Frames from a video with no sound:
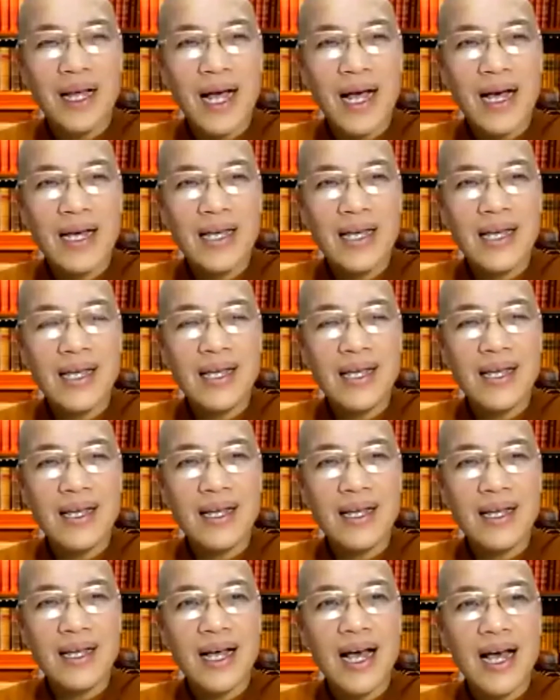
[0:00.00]

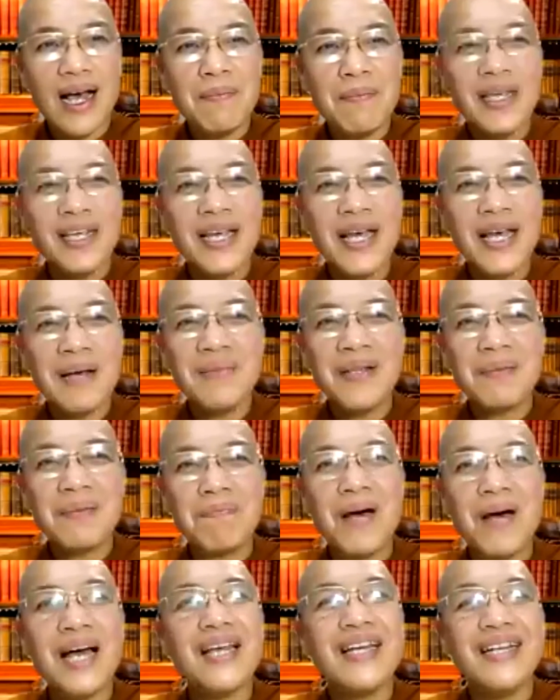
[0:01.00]
I, I became
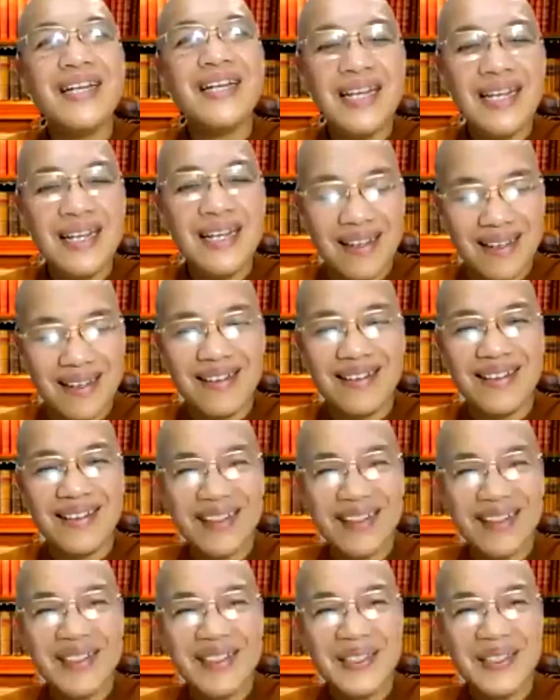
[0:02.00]
the pioneer